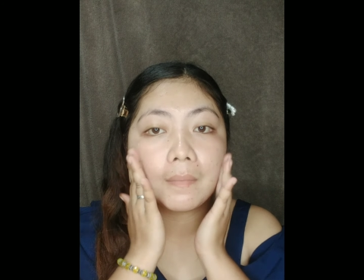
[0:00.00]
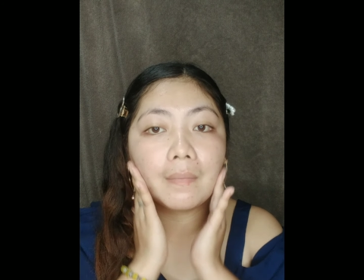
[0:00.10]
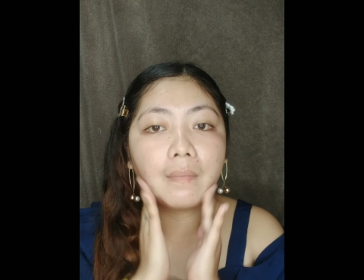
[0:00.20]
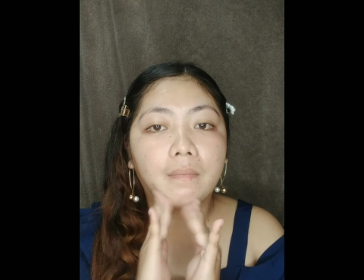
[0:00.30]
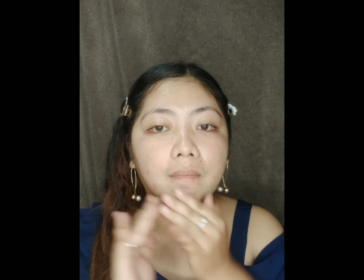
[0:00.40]

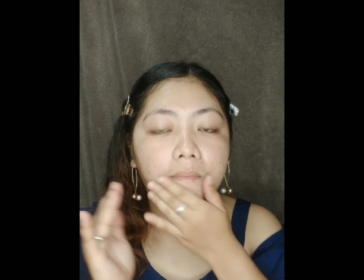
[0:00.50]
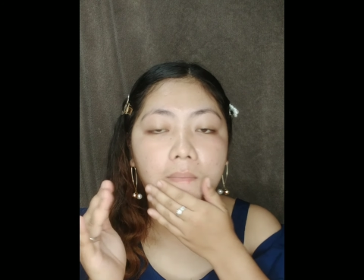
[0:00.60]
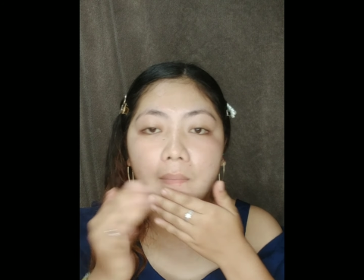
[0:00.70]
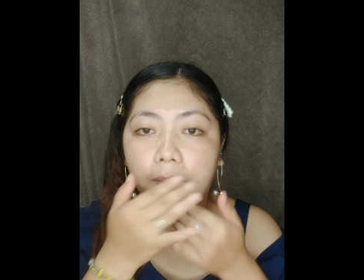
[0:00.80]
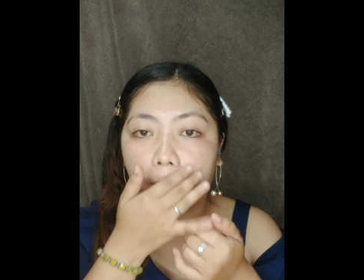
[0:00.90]
So yan,
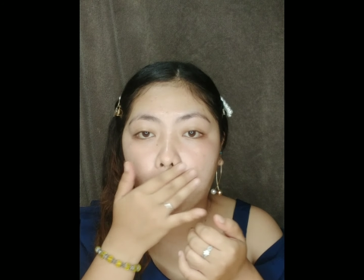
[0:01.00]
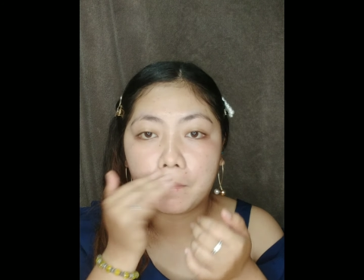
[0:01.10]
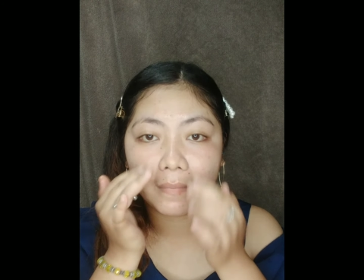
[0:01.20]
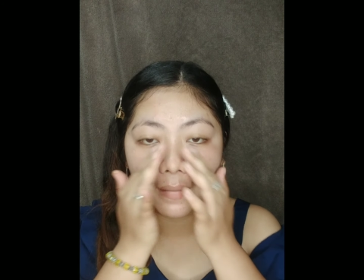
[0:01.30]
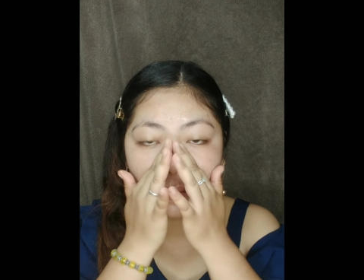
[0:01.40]
spread lang
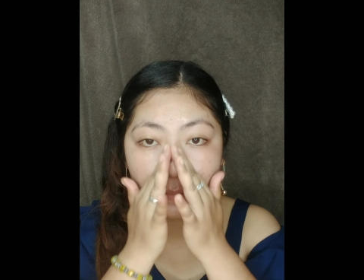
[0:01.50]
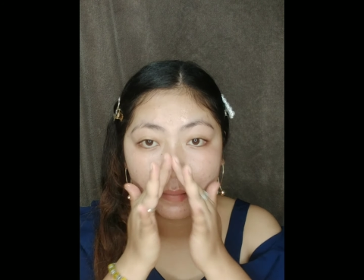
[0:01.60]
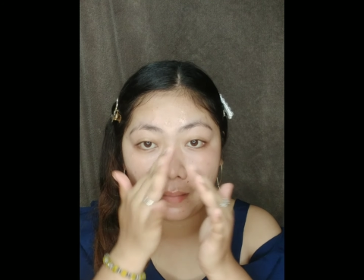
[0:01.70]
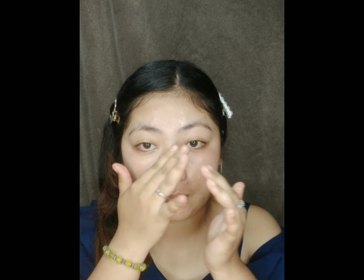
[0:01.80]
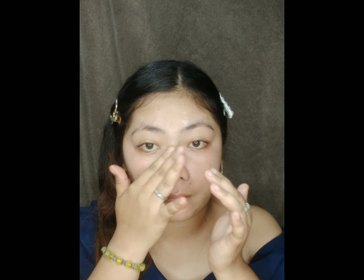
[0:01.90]
natin all
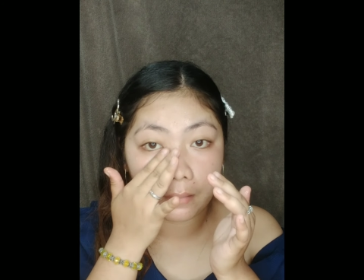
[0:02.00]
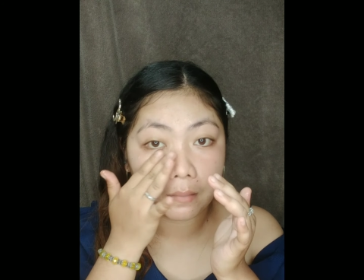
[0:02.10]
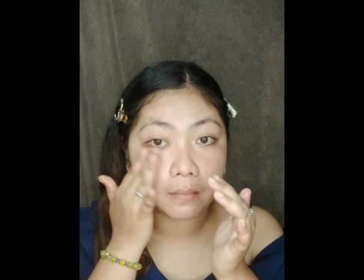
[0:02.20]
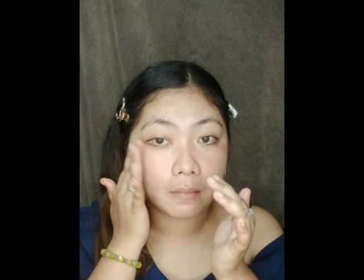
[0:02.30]
over our